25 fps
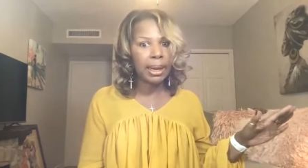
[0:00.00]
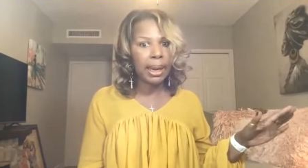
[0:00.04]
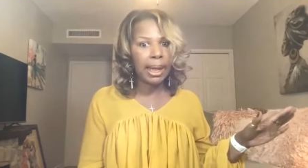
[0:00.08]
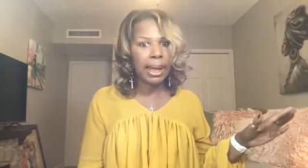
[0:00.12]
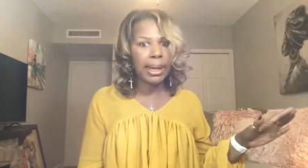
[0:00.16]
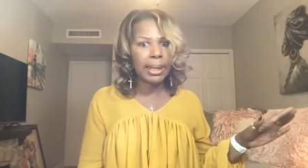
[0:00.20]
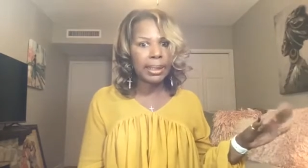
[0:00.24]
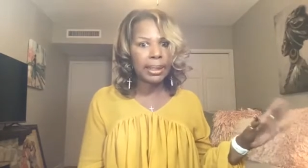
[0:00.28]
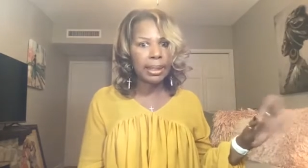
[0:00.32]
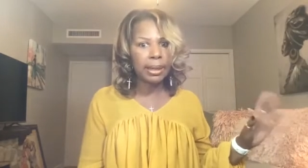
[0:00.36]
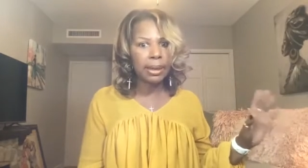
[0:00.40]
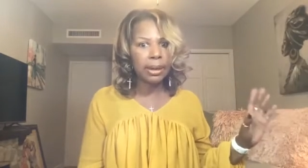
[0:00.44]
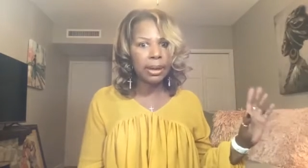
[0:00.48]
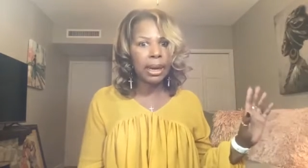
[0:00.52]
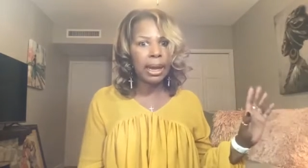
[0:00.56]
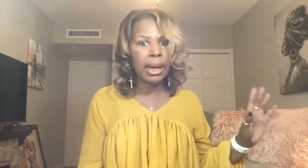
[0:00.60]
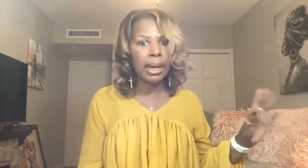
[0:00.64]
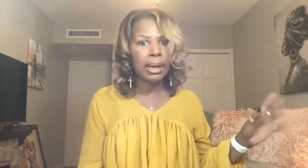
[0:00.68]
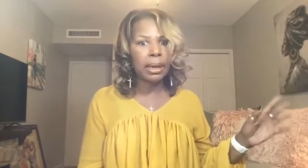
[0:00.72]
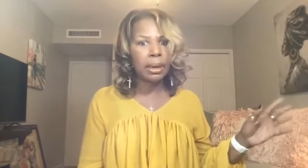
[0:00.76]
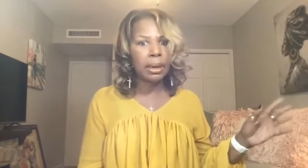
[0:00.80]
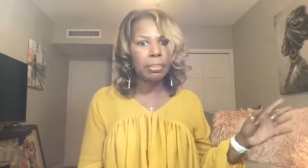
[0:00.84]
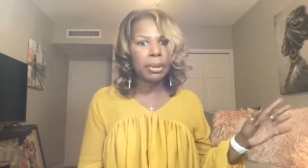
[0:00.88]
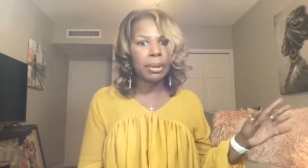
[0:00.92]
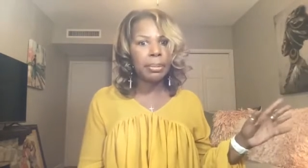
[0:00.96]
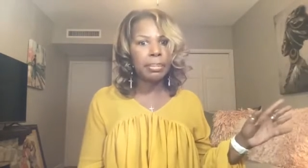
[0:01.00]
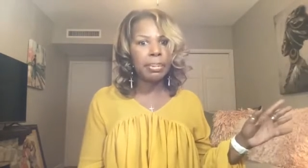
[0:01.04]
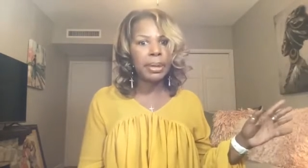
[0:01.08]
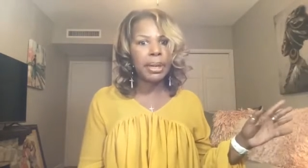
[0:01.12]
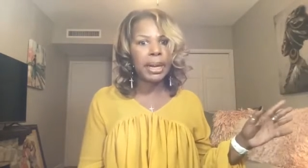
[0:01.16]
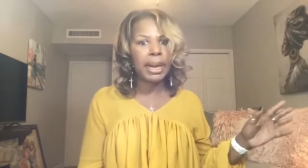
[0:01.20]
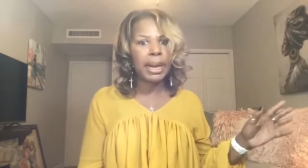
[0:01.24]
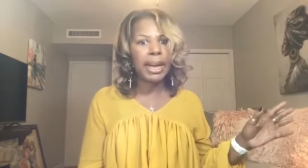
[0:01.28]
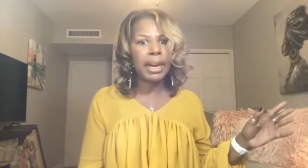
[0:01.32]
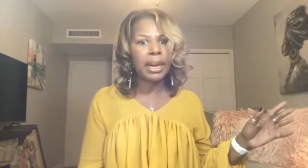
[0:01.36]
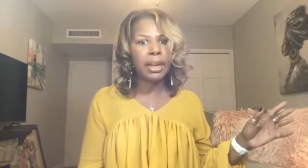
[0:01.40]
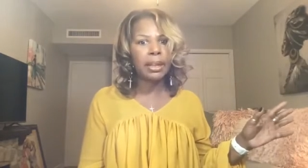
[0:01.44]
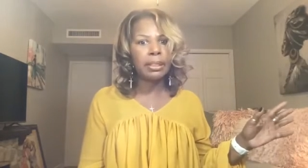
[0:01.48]
Like they're not going to be
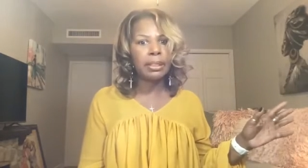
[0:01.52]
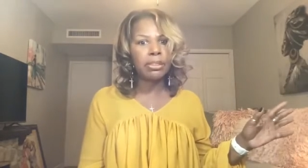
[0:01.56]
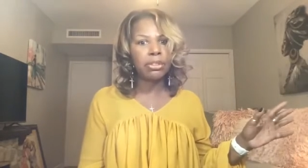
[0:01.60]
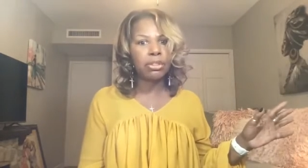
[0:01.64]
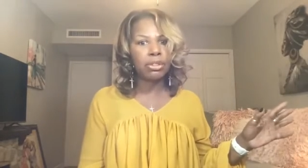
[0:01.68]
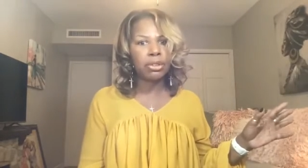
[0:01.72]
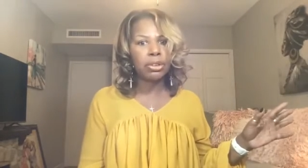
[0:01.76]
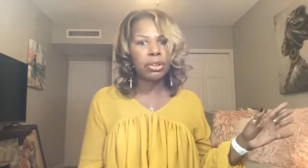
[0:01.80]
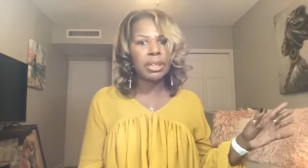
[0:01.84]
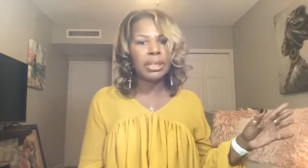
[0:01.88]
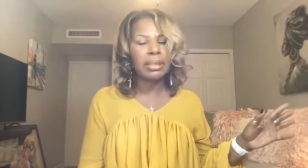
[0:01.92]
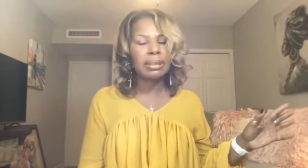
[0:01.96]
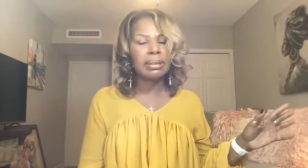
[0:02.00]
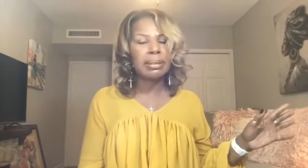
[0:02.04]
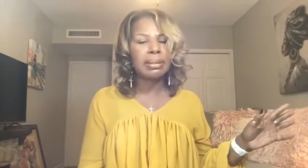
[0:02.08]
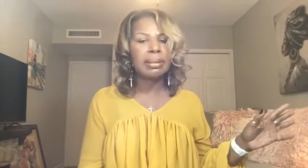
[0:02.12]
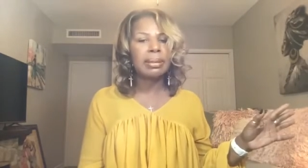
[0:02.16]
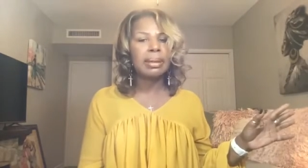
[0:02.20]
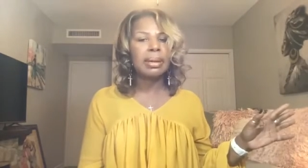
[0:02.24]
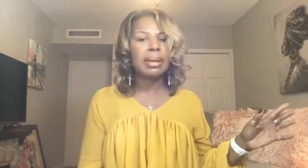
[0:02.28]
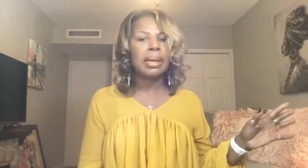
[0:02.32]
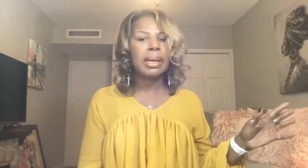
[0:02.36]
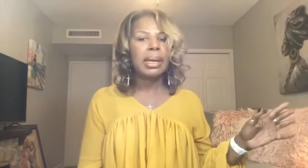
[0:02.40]
put out on the streets.